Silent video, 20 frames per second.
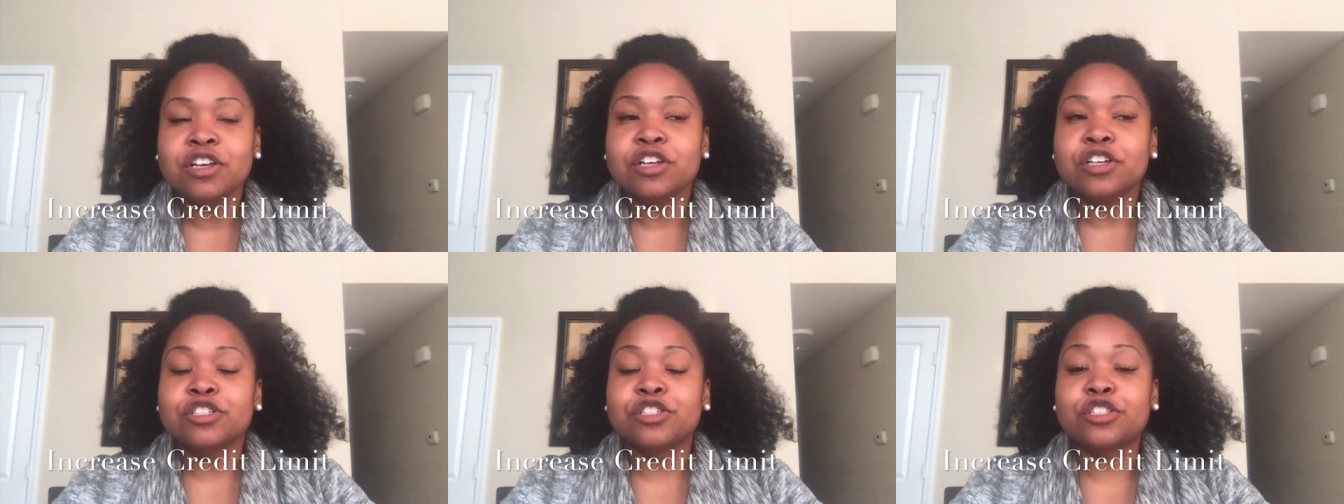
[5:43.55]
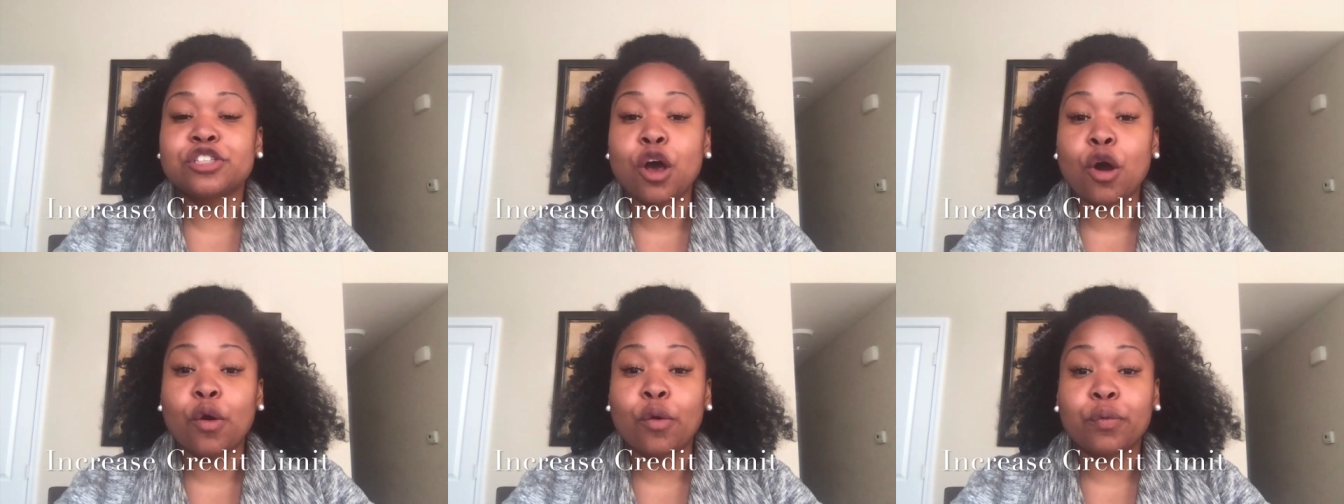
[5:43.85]

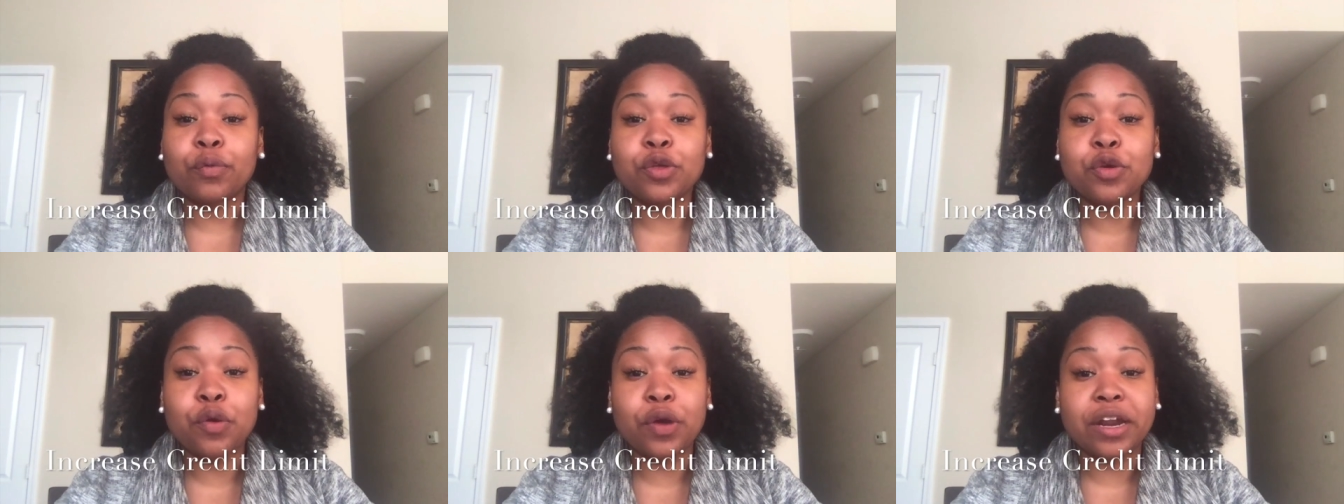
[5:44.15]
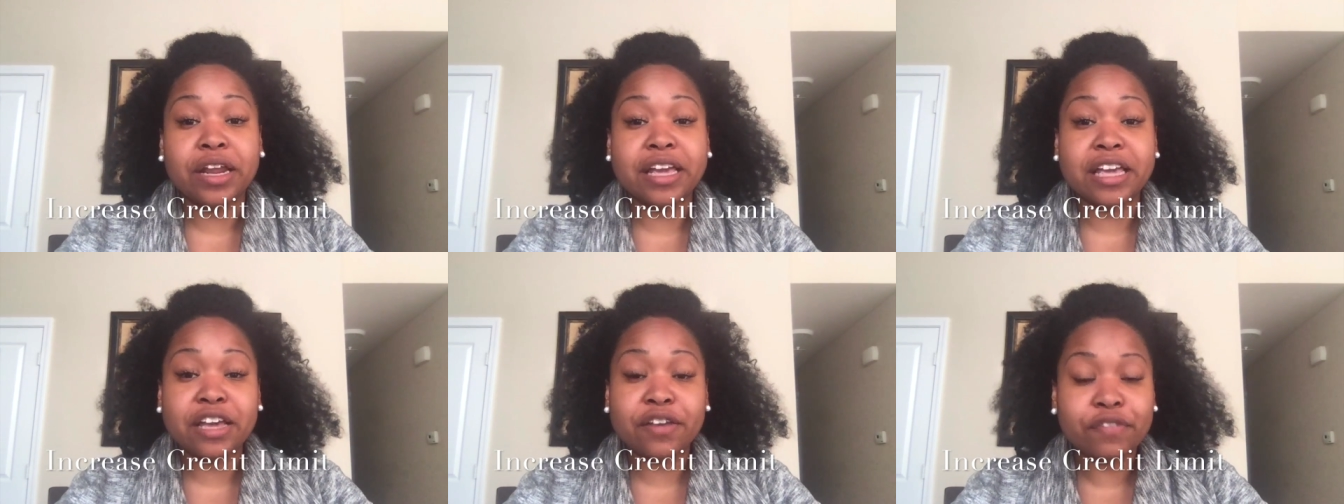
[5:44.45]
So you
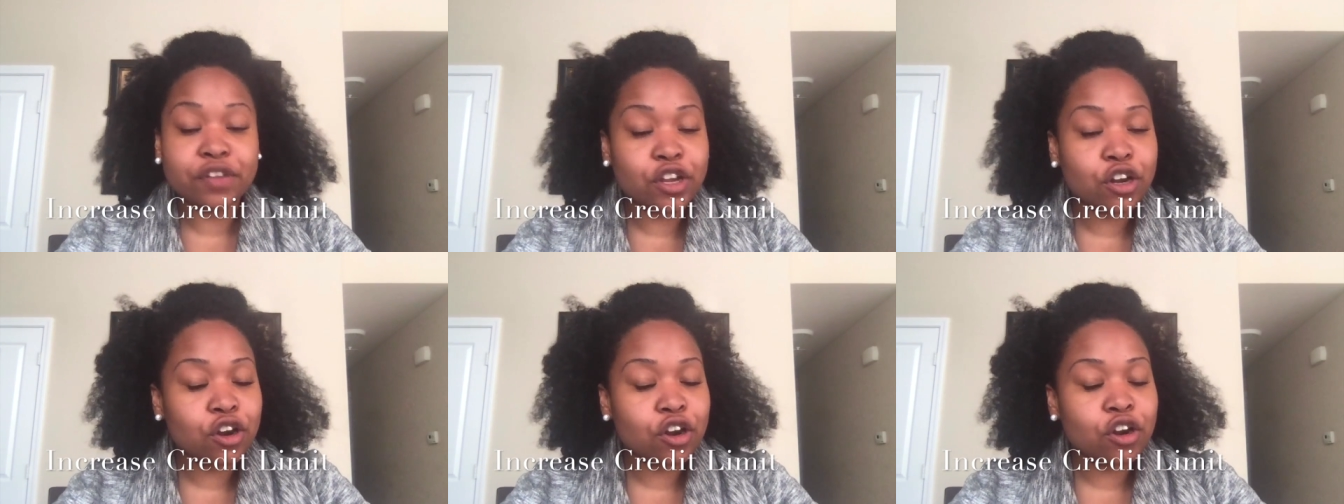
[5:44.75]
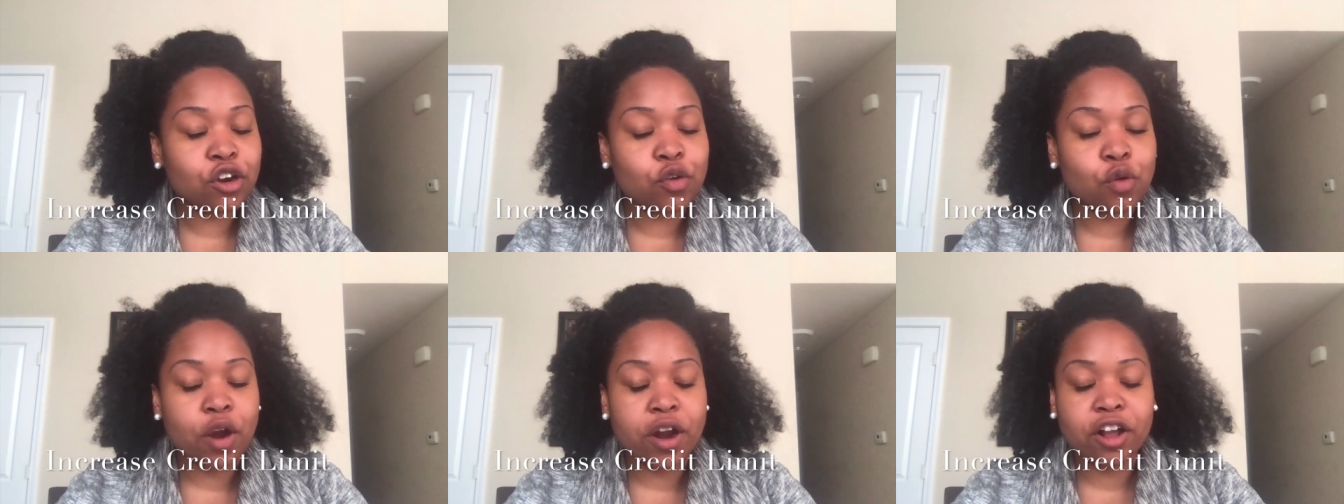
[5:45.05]
can give
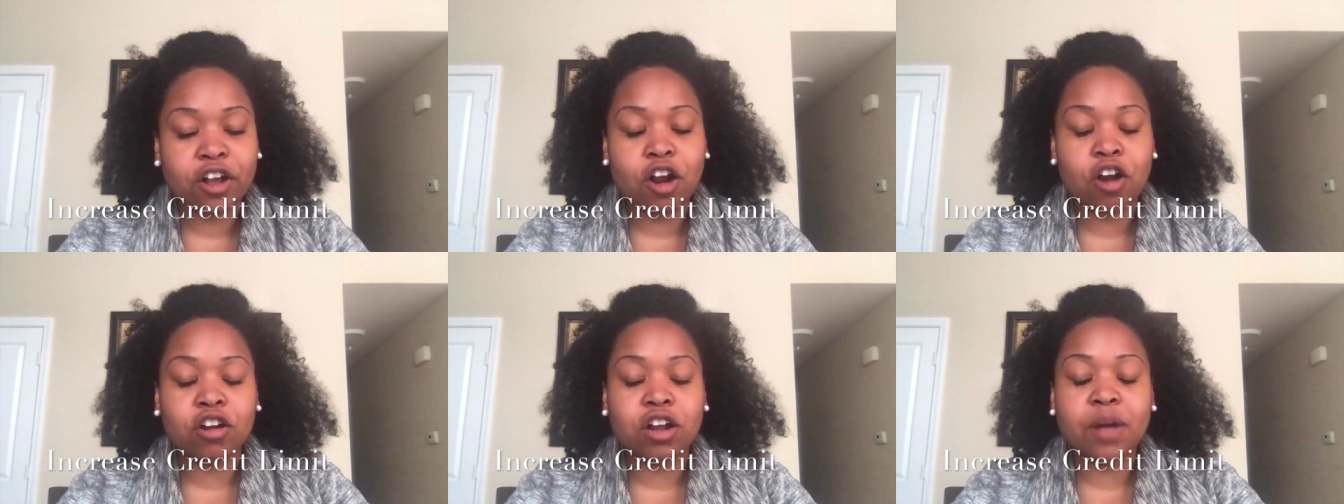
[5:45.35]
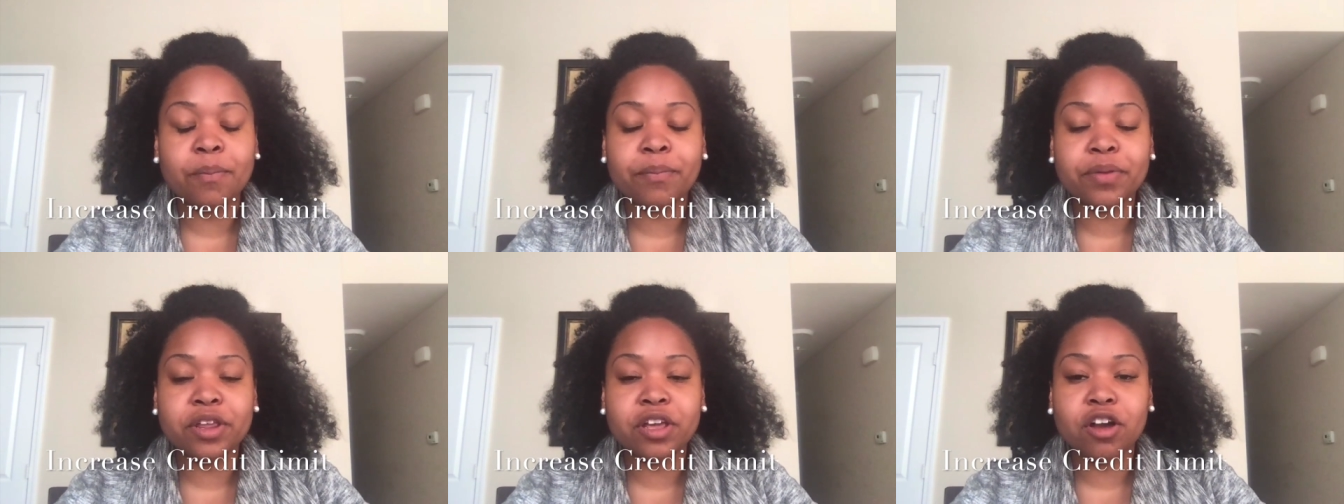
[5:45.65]
your credit card
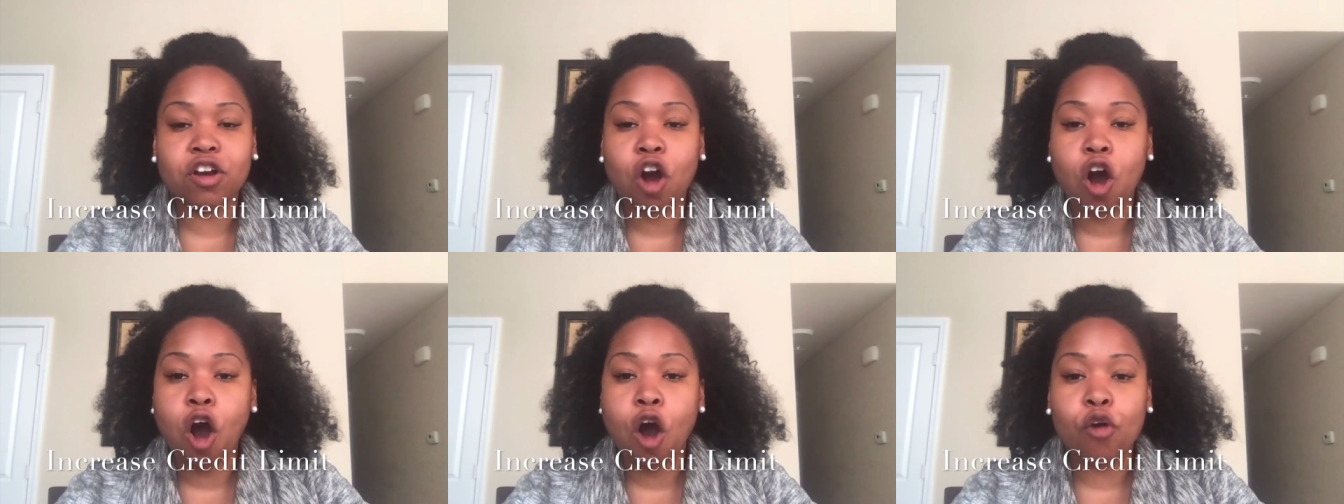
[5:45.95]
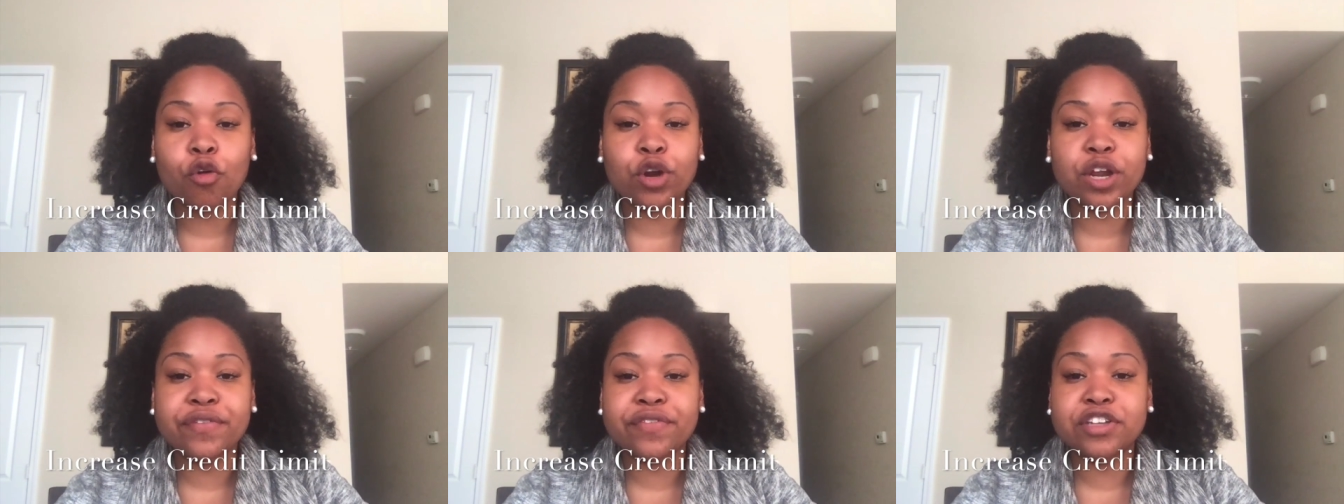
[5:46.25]
company a
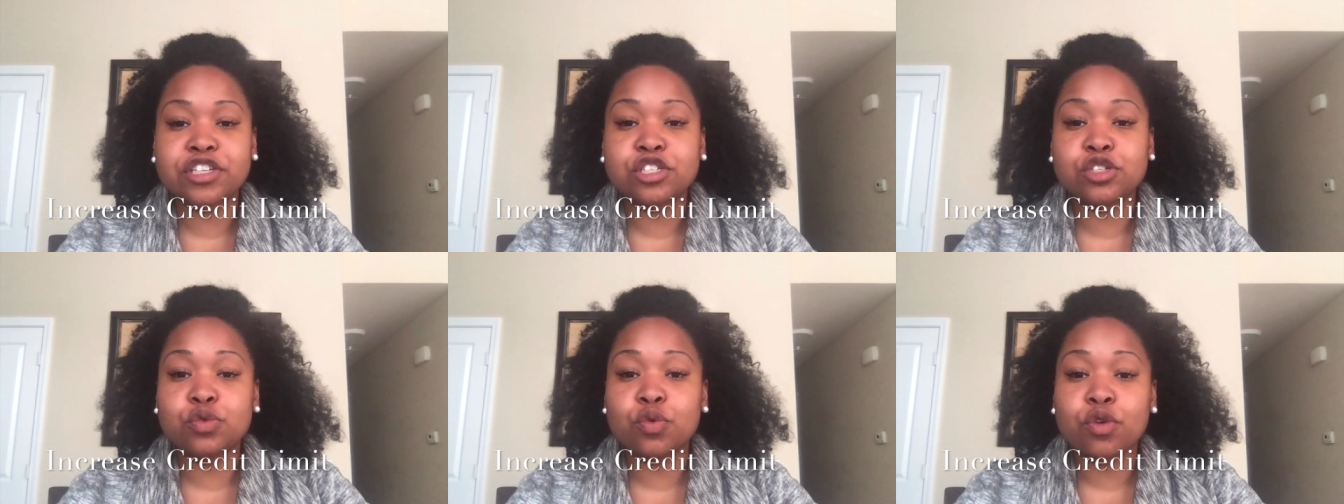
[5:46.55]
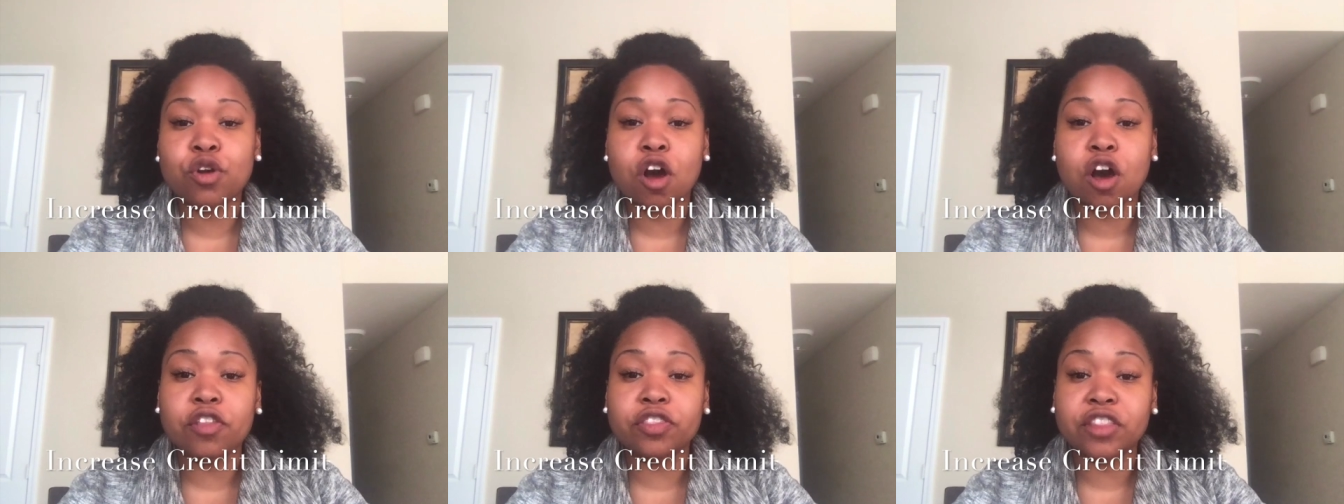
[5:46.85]
call or even do it
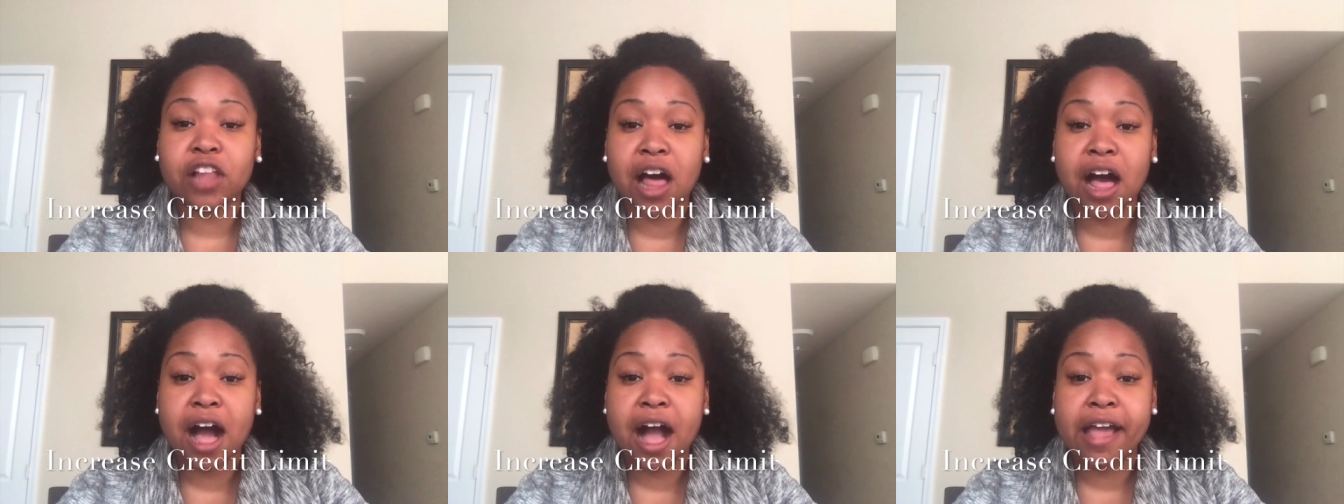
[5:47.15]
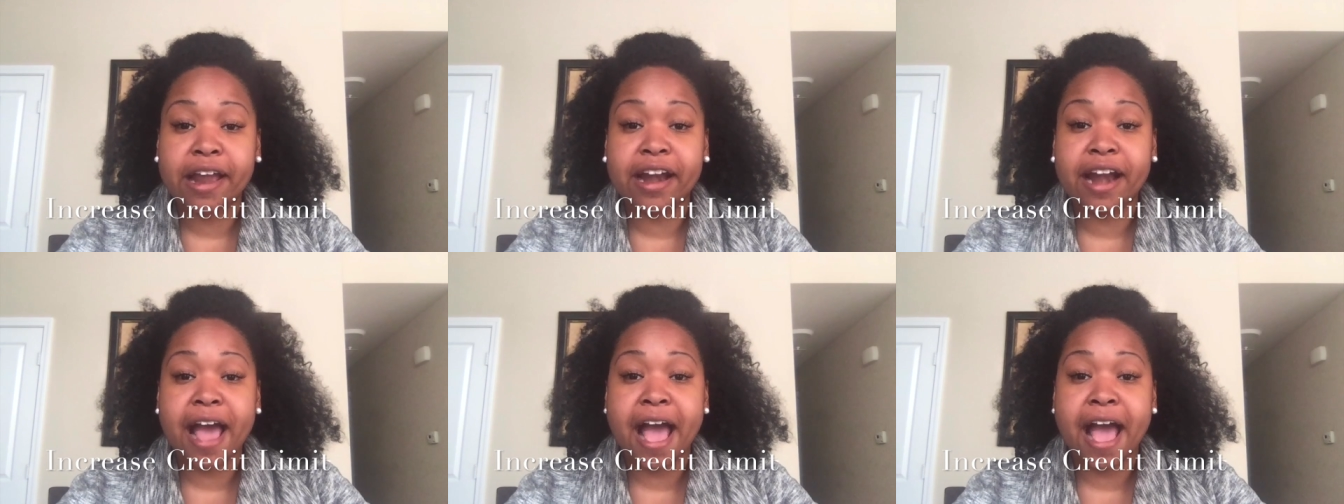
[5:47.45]
online and